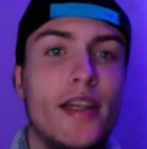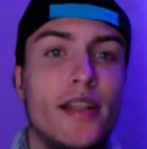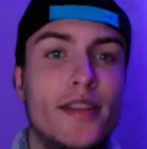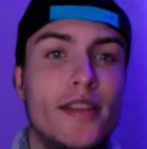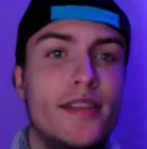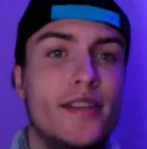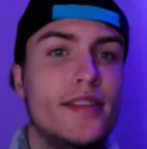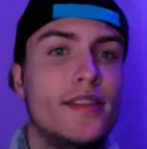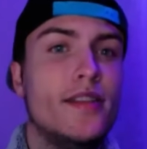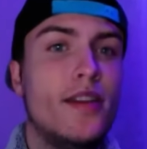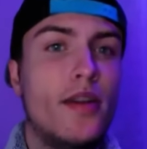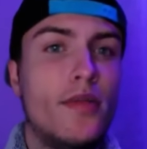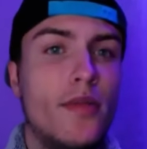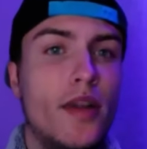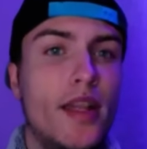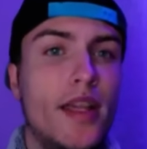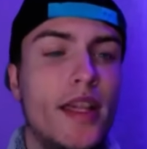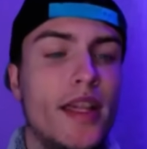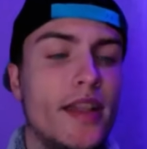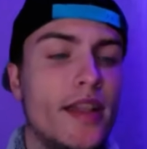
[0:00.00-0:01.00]
This is
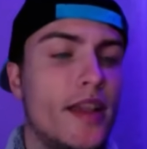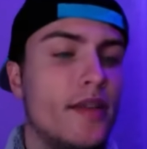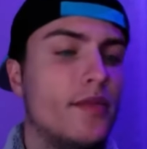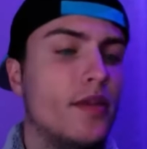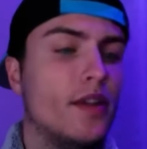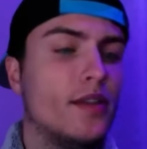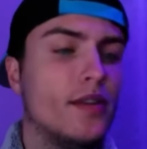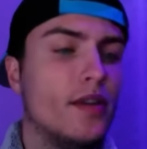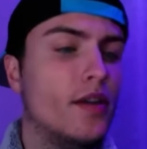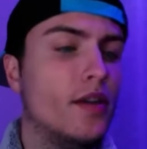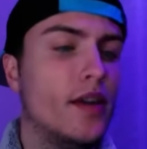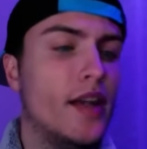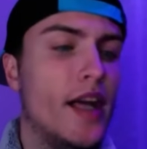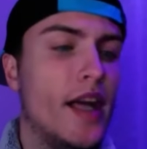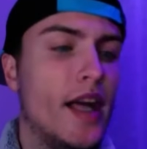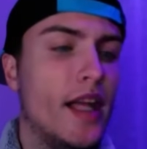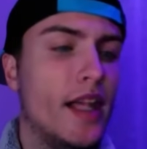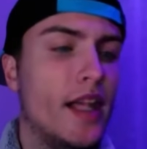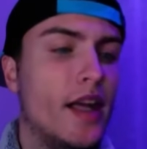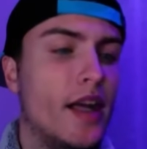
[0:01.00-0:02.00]
normally enabled on
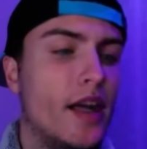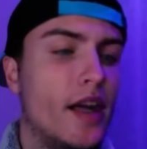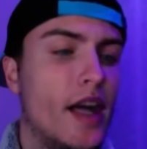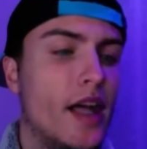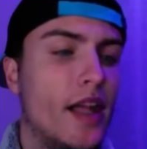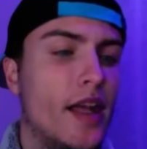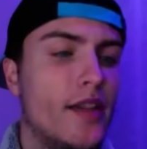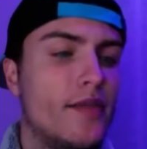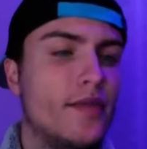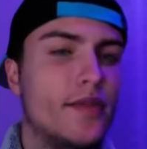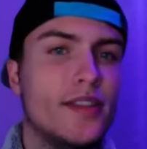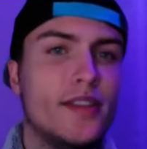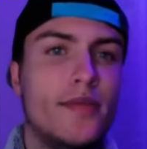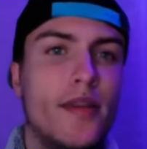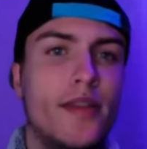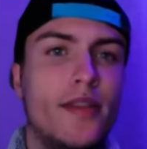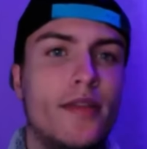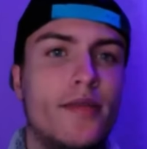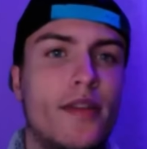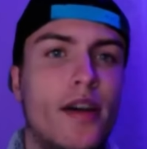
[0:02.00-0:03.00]
all, all iPhones
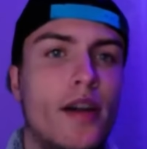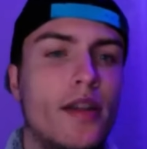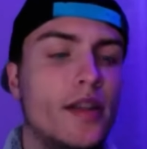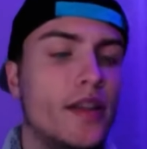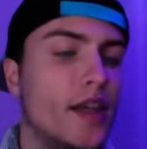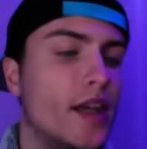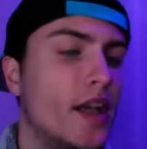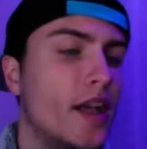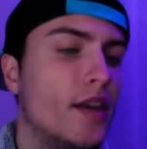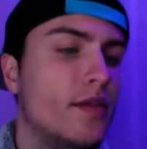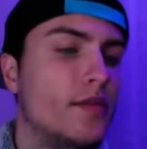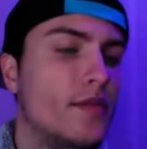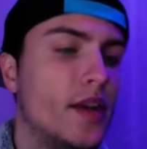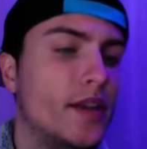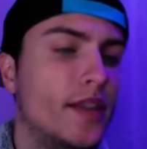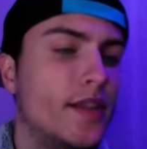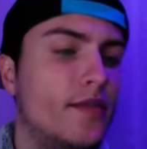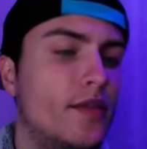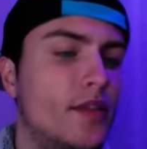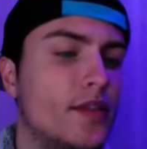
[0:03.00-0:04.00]
by default,
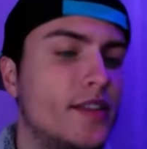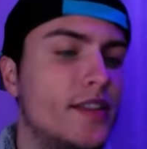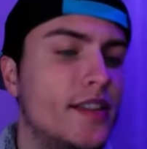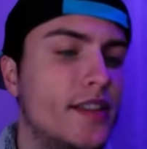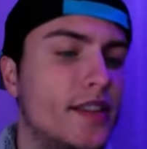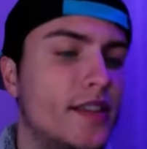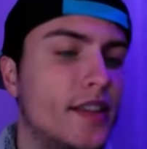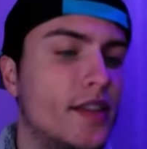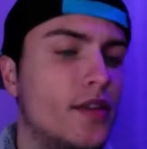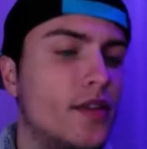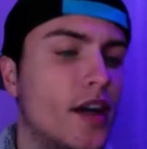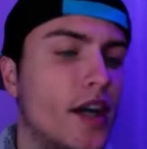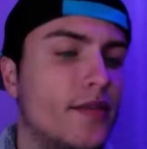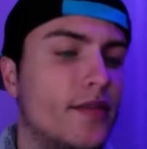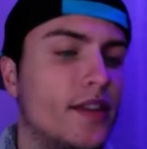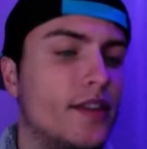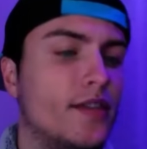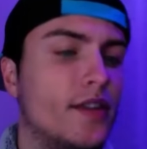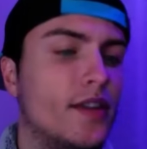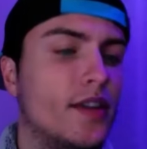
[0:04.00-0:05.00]
but if you see that you have
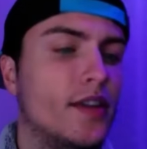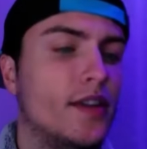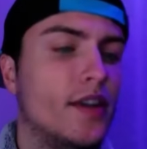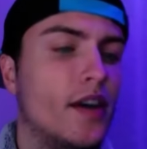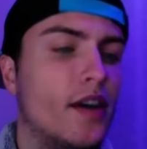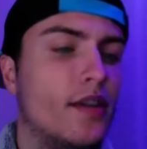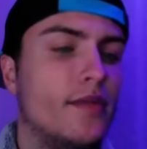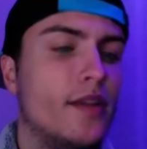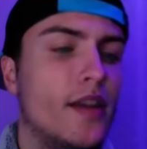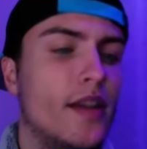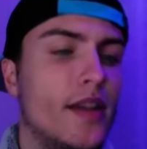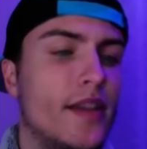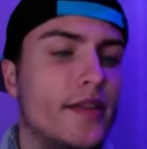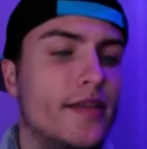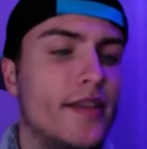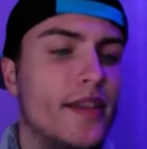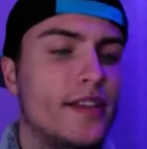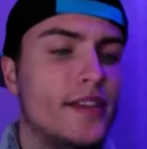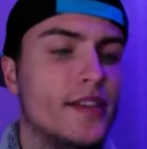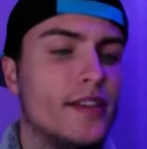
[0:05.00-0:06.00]
it turned off,
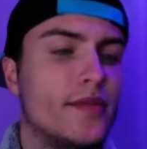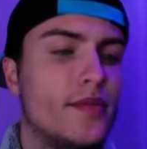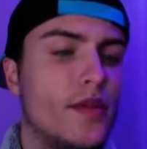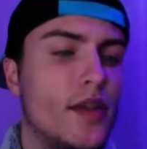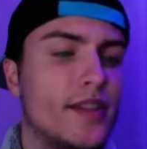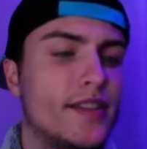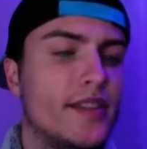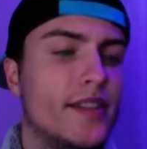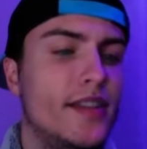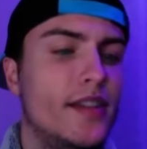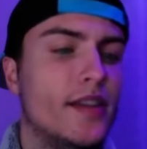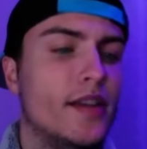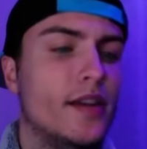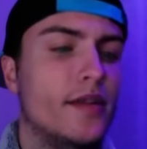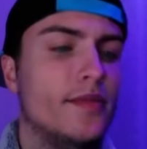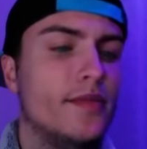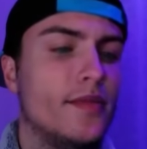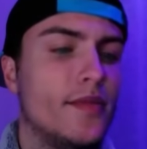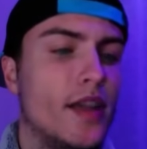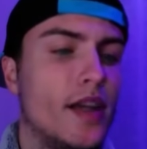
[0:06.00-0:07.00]
then just press
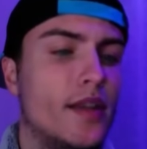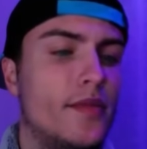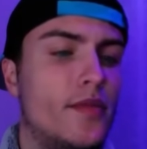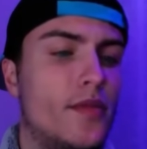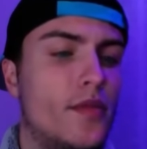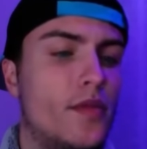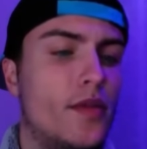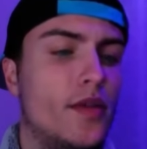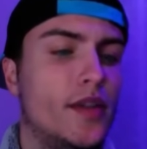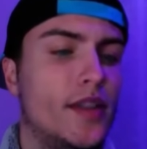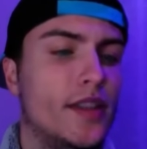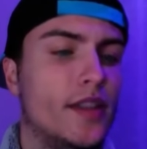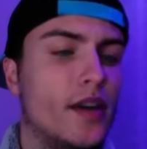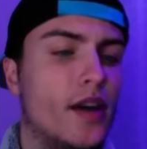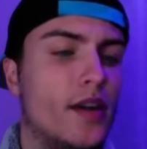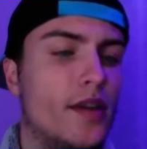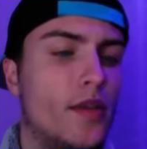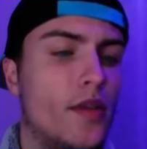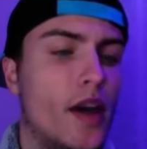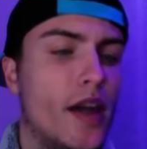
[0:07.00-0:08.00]
here and put it
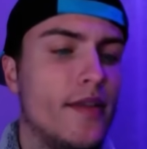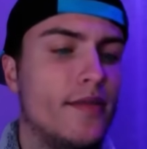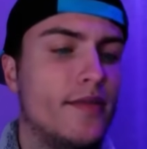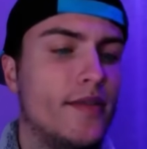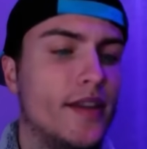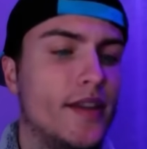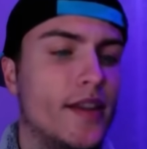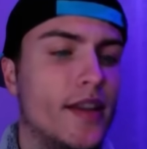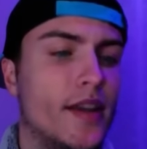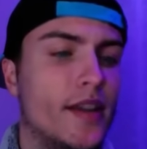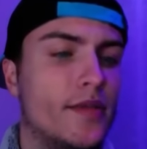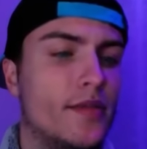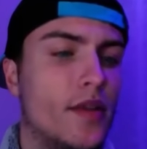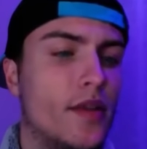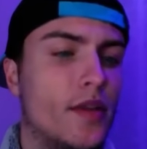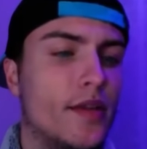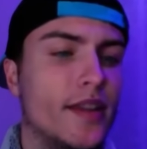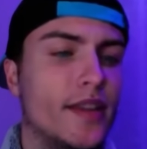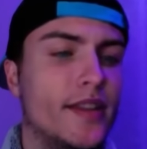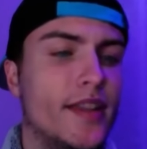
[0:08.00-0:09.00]
on Wi-Fi and
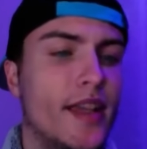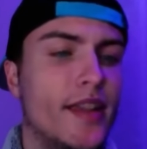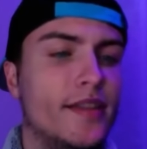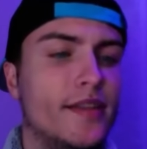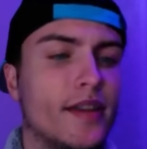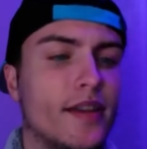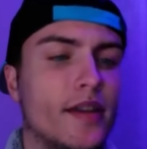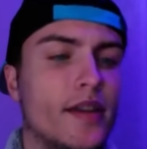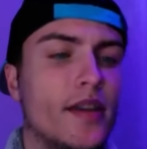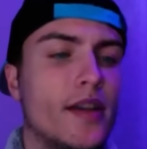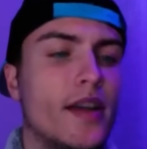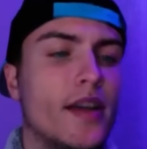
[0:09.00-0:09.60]
mobile data.